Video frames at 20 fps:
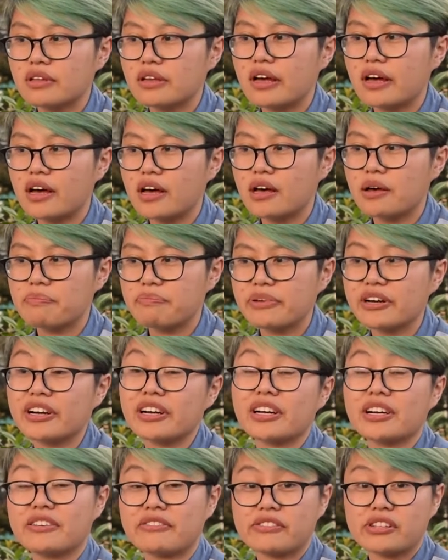a
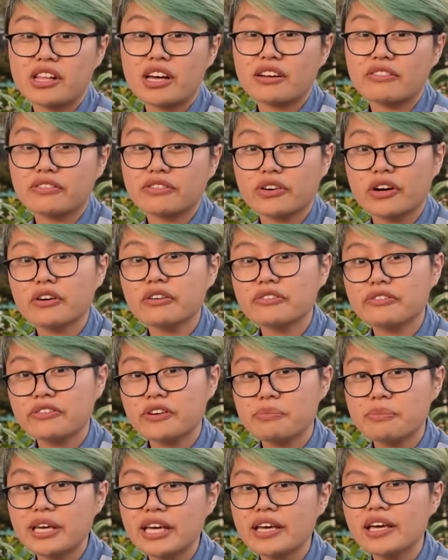period of a lot of growth
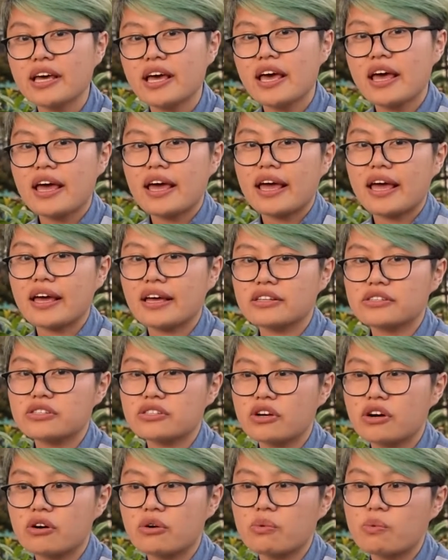for me. And
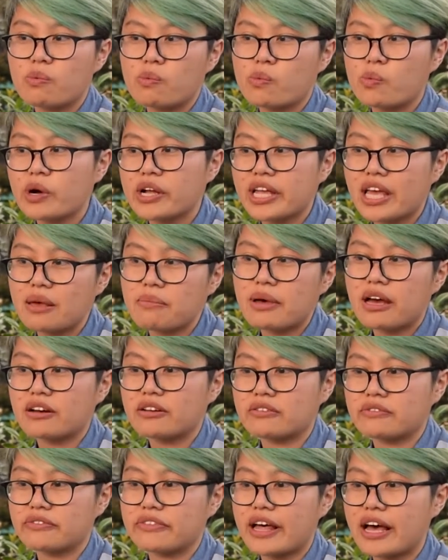so what came
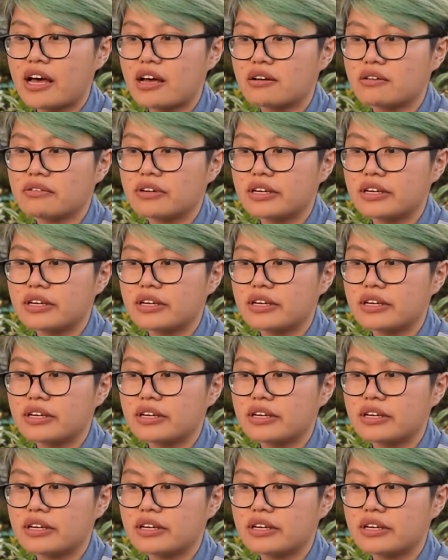out of that